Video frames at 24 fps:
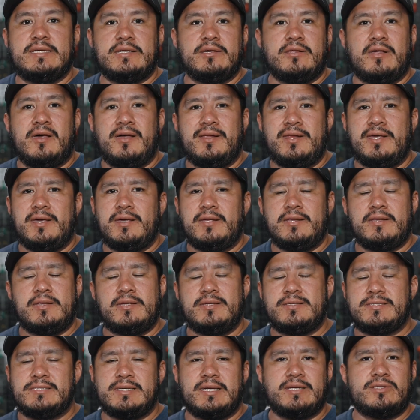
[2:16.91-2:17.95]
deal on it.
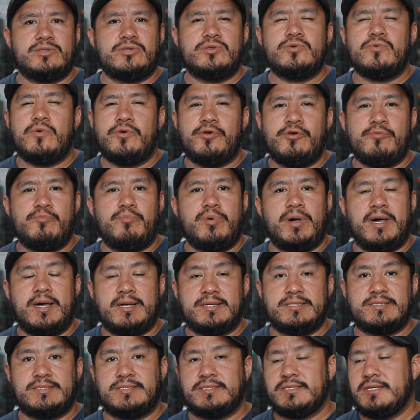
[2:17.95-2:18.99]
It's like
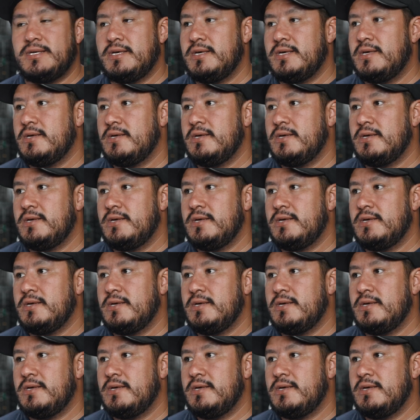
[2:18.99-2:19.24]
$200.